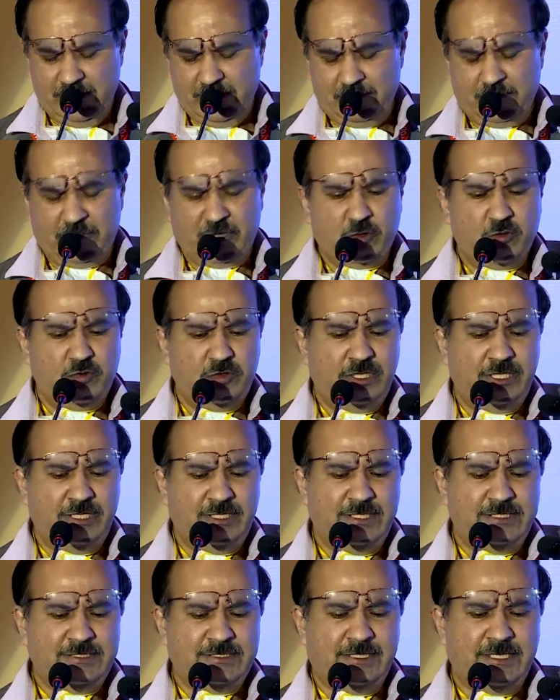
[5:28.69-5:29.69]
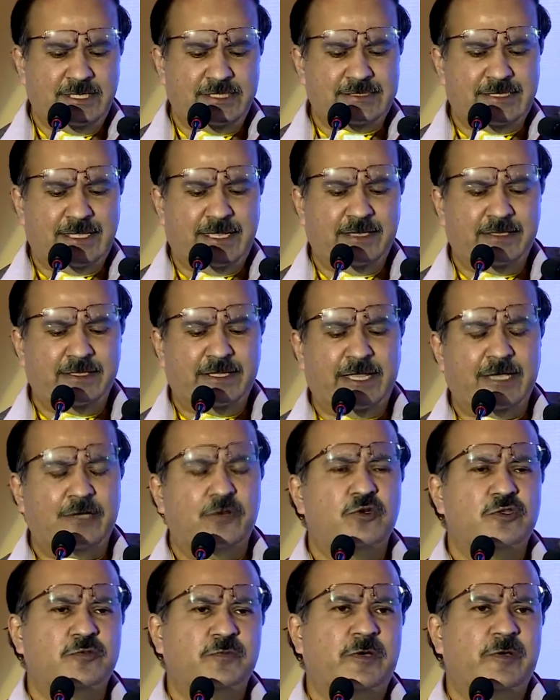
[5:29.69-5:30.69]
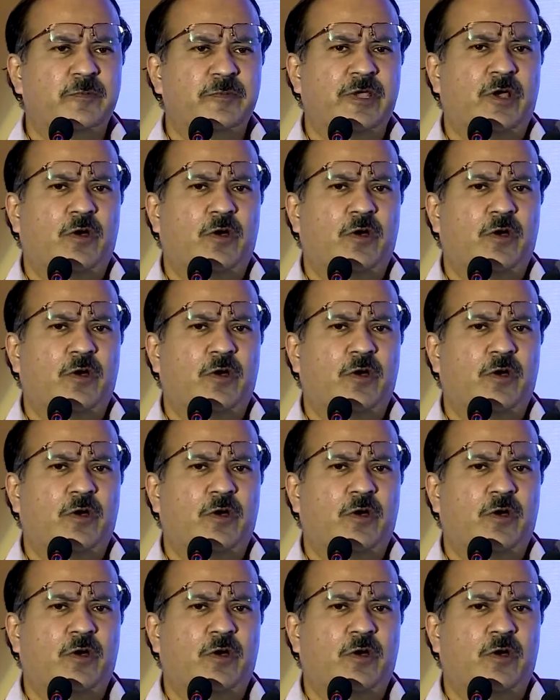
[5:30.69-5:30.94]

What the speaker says: But only this case like necrospermia,